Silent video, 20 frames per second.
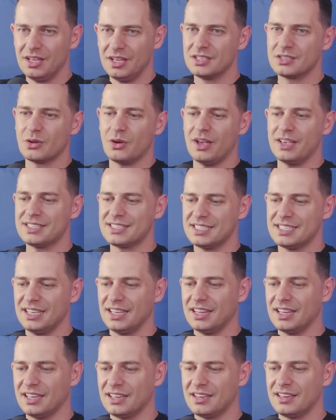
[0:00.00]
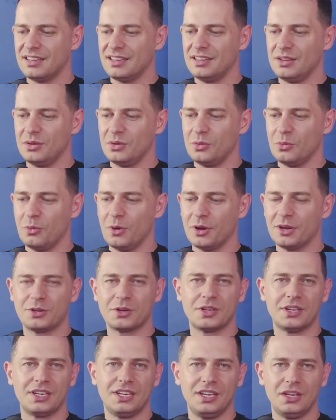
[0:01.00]
So I see that you wanted
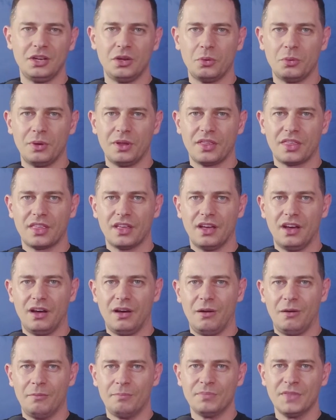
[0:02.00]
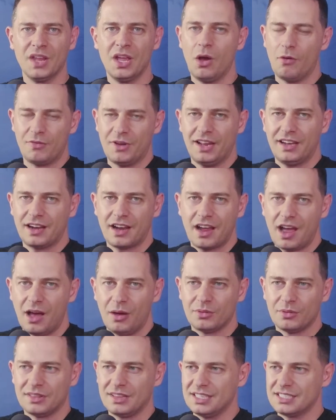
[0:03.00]
to continue with uh, offline
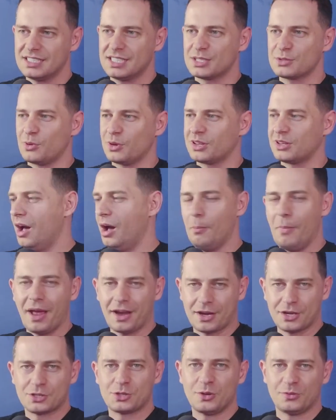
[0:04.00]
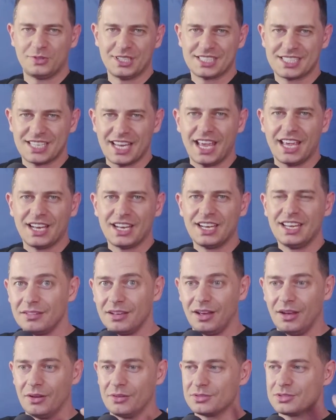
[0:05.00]
account. This is what uh, Microsoft is saying.
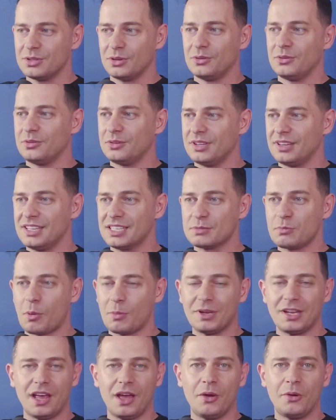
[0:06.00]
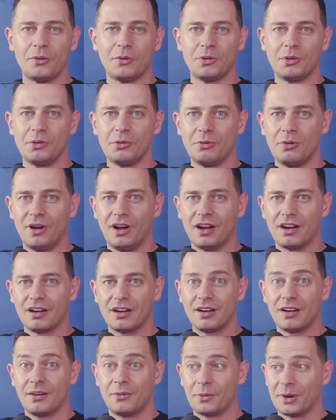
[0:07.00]
Uh, so in this moment now, you are
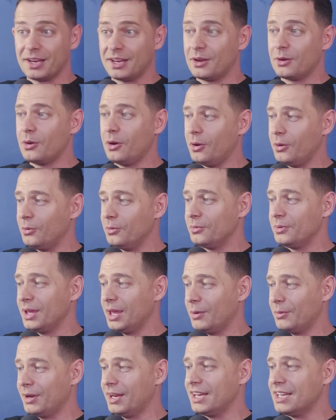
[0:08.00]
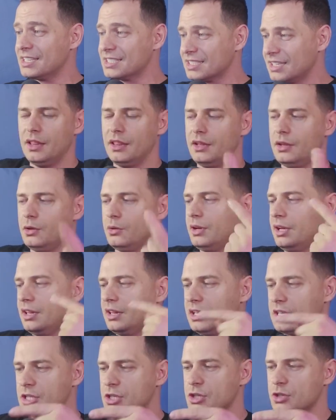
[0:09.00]
ready to go. Here it is. You
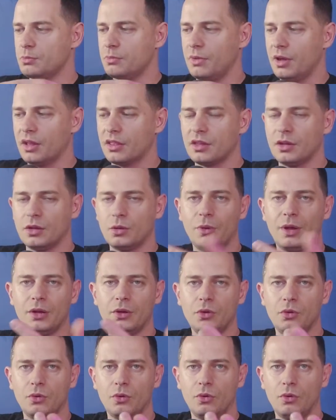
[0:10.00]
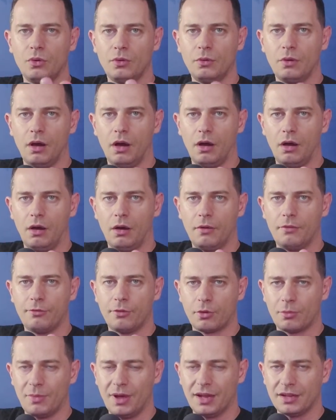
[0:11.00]
need this method when you uh,
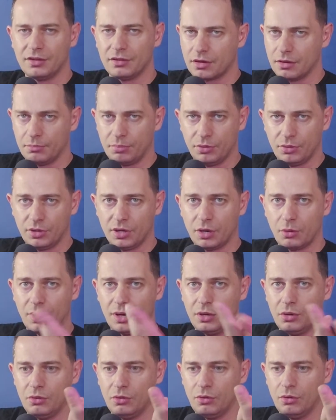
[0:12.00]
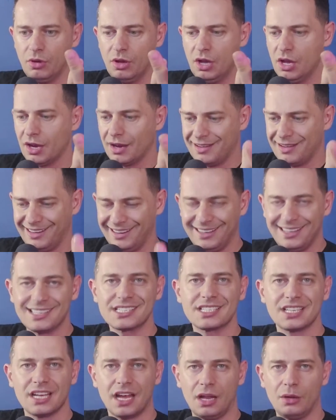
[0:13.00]
format your computer, when you clean
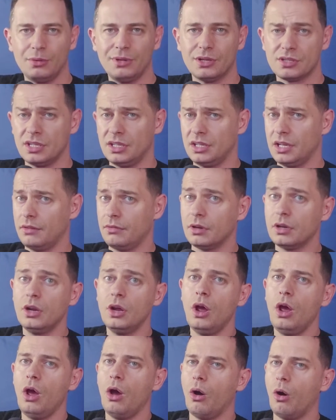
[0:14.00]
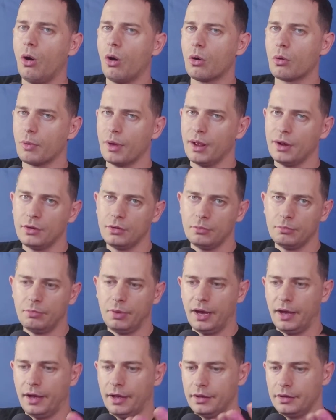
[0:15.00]
install Windows eleven, or when you
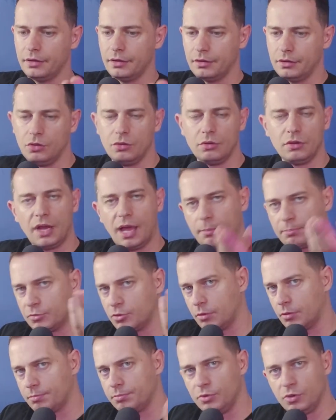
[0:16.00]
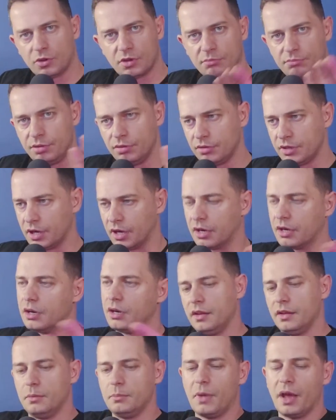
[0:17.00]
buy new laptop, new computer,
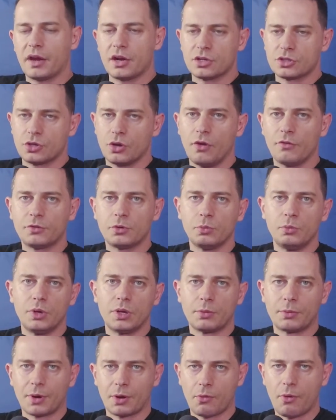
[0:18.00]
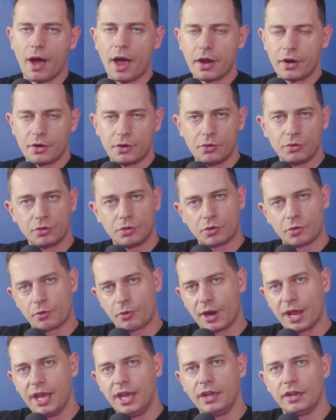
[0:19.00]
that Microsoft will require you to
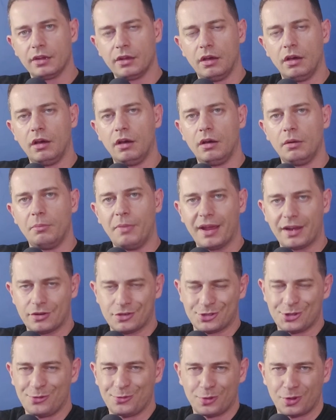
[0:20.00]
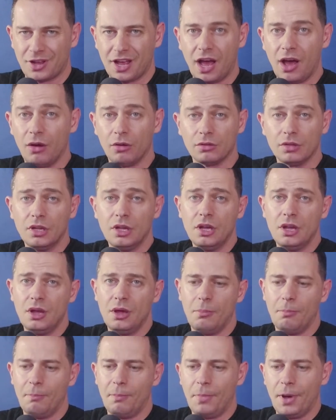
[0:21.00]
create a Microsoft account.
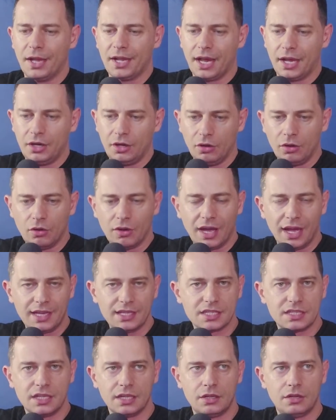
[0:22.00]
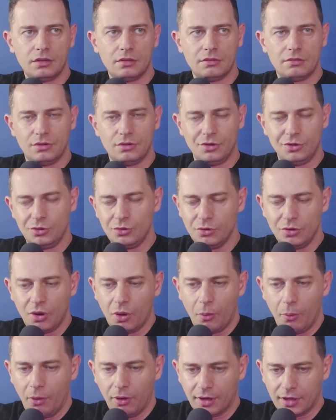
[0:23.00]
But I know, guys, that you
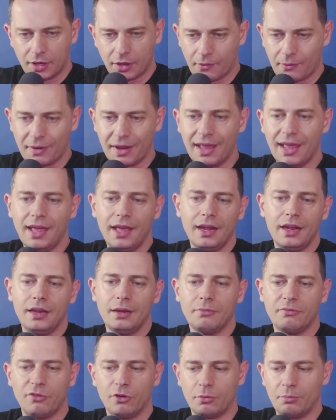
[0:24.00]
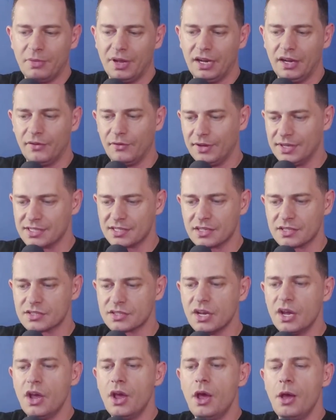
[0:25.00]
don't want to create it for many
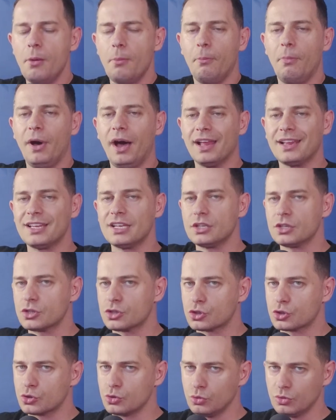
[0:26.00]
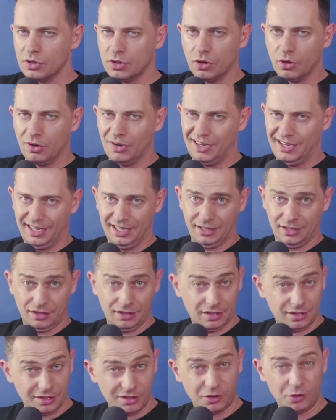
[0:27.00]
reasons, but sooner or
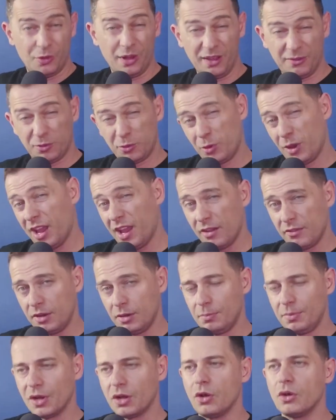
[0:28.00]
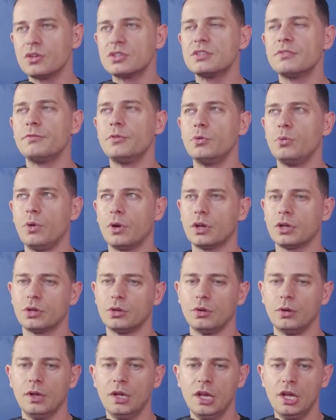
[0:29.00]
later you have to have it, because if you wanted
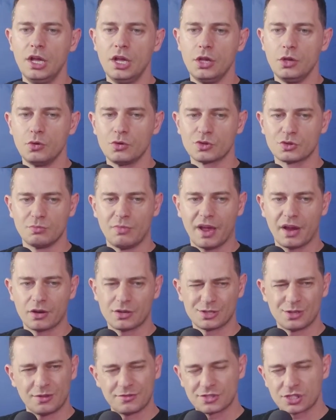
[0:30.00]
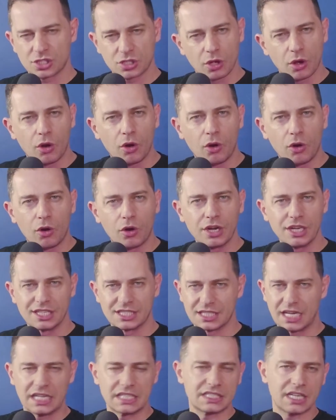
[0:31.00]
to use Microsoft Store,
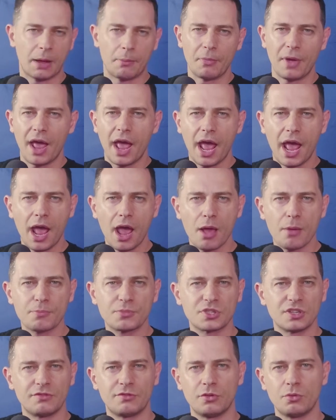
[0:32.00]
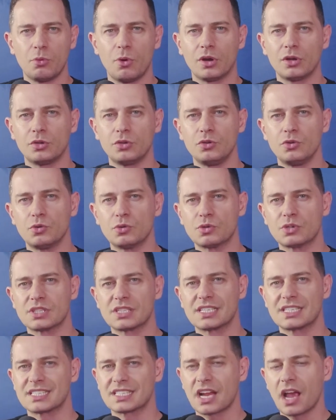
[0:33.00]
install some apps, if you wanted to
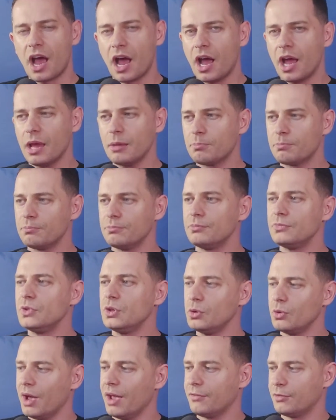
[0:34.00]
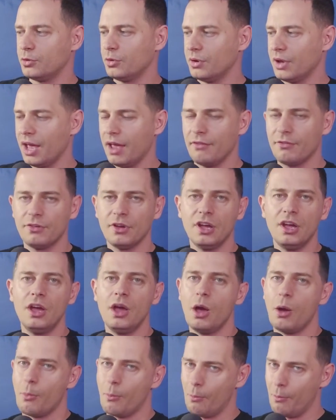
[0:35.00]
use Skype, you have to have
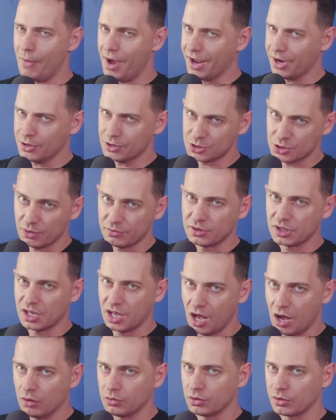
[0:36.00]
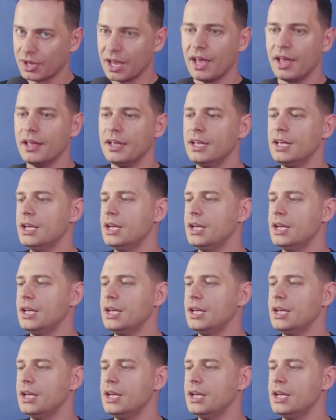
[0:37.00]
Microsoft account, okay?